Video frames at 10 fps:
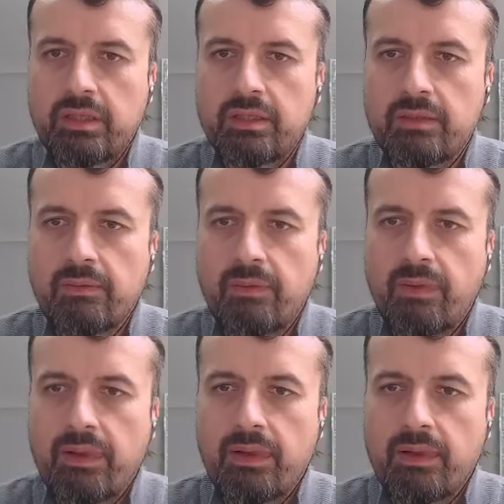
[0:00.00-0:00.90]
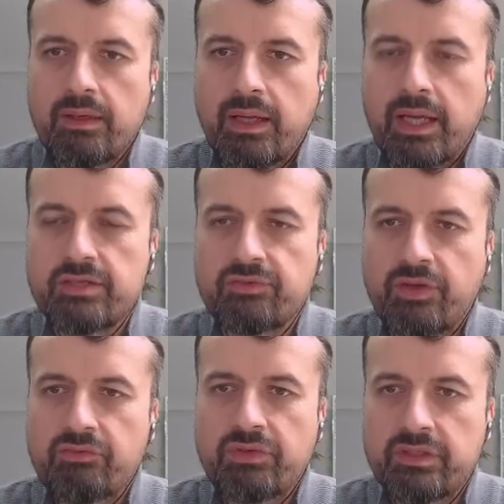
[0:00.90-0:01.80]
key, add to
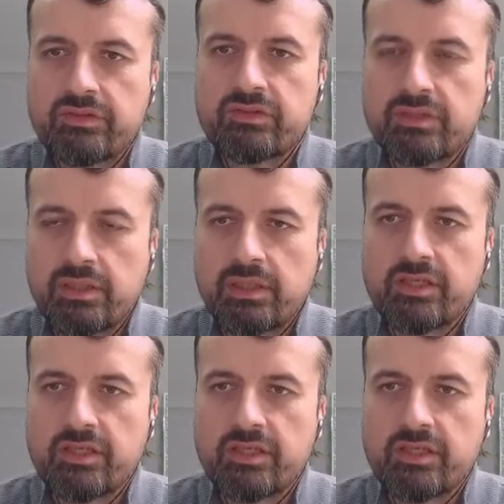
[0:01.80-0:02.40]
favorites.